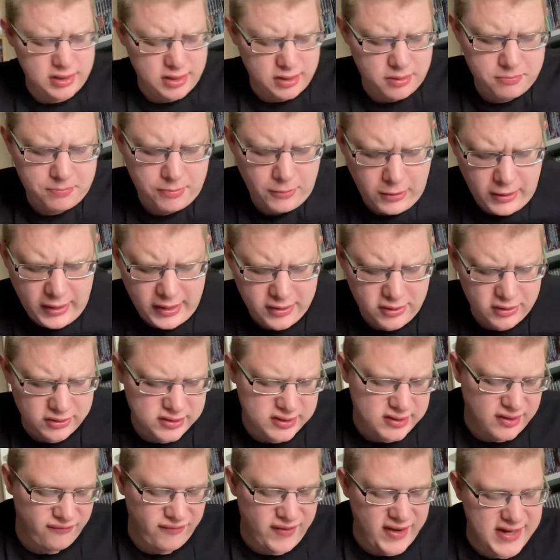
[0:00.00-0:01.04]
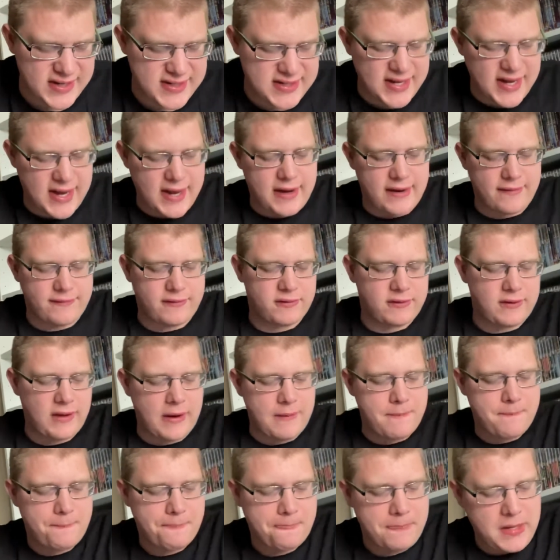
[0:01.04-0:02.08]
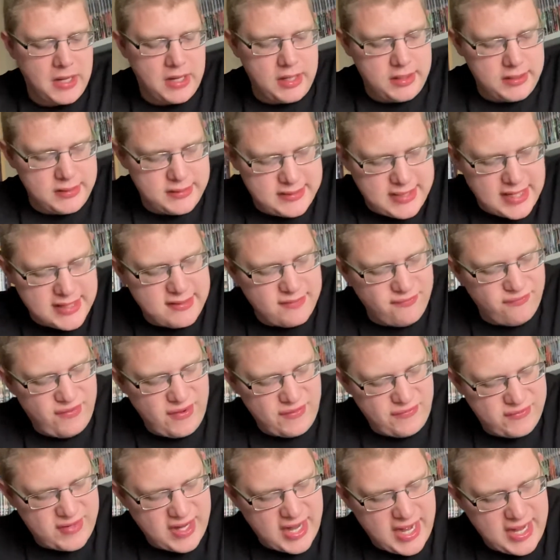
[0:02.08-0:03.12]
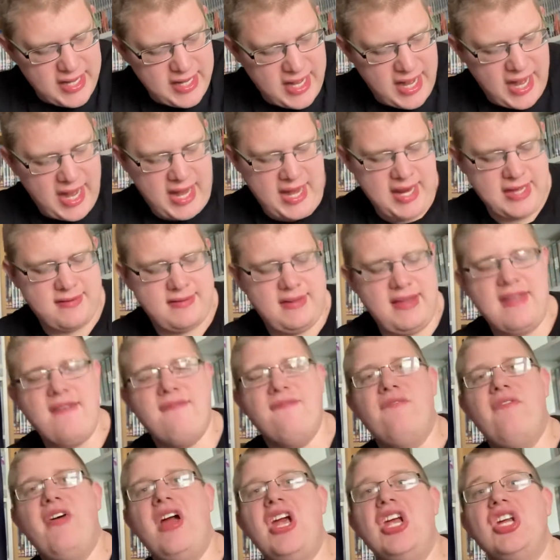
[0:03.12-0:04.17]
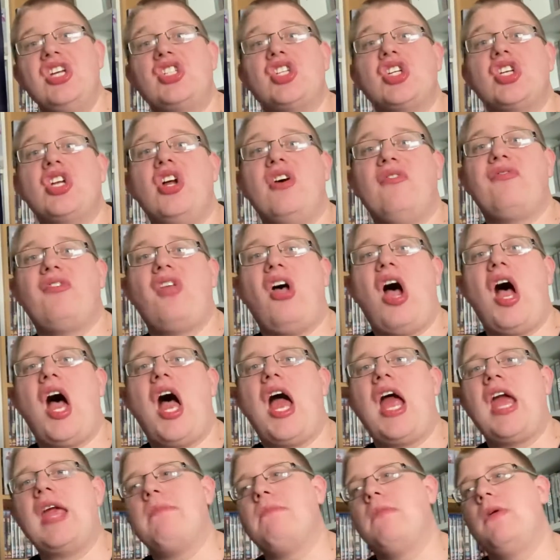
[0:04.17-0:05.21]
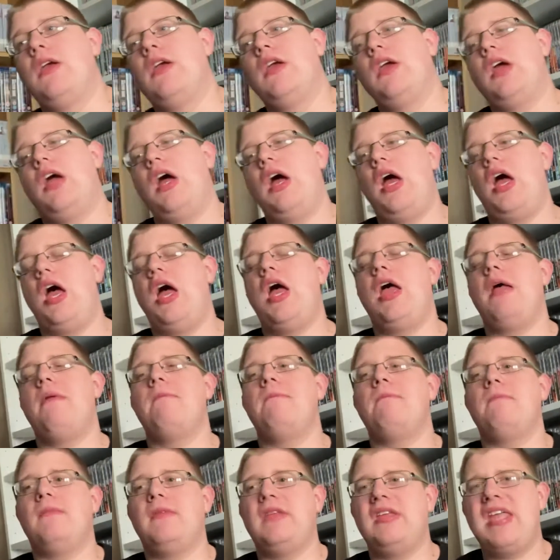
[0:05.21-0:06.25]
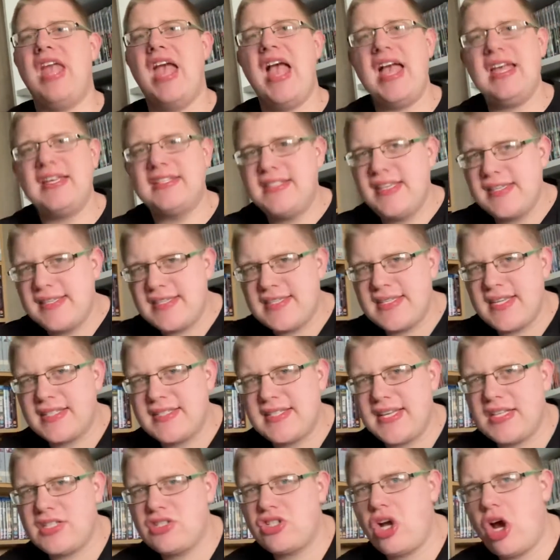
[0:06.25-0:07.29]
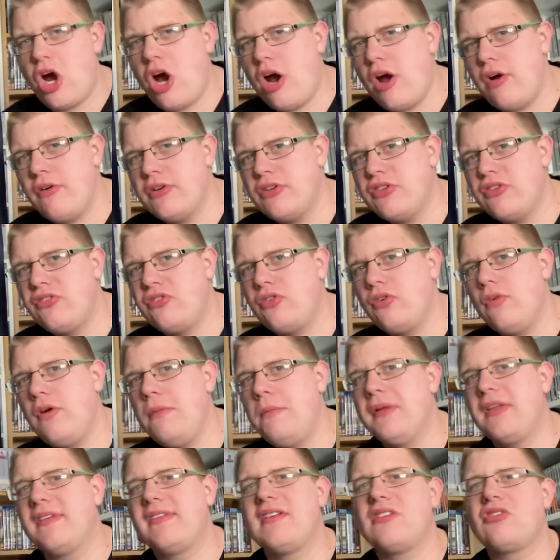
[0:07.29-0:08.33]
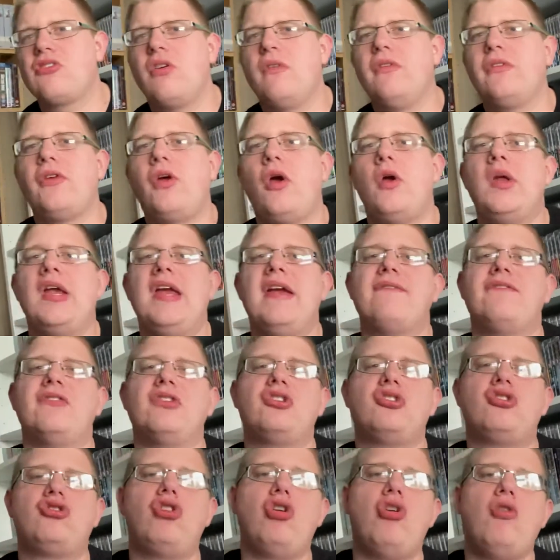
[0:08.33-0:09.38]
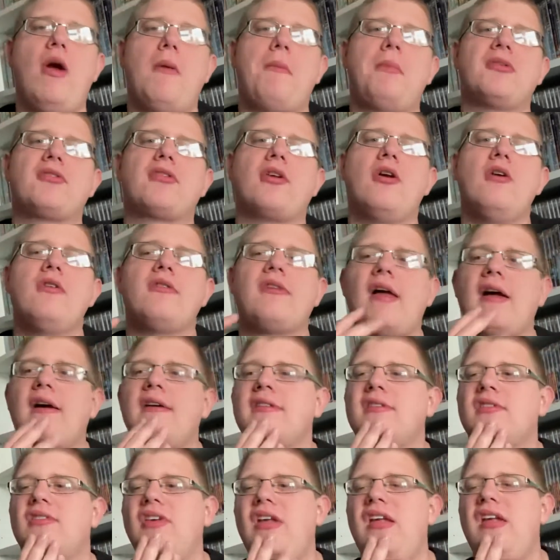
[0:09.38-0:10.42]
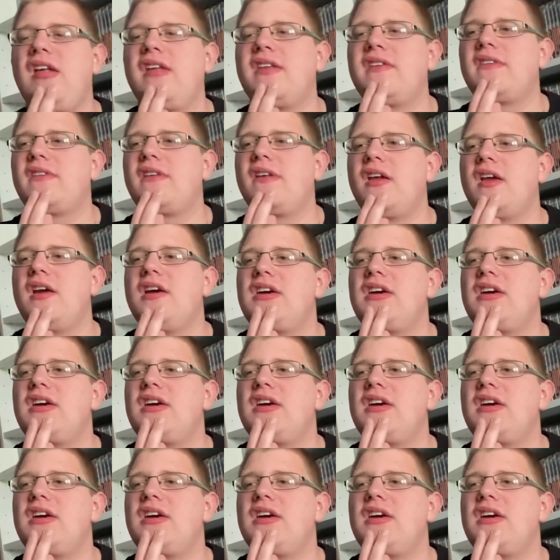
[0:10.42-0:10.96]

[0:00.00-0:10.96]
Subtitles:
But he does defeat it, I have to say. Season 15, it is the Invasion of Time. Yes, this is a Santaran story, but the Santarans are only it for 2 episodes out of 6.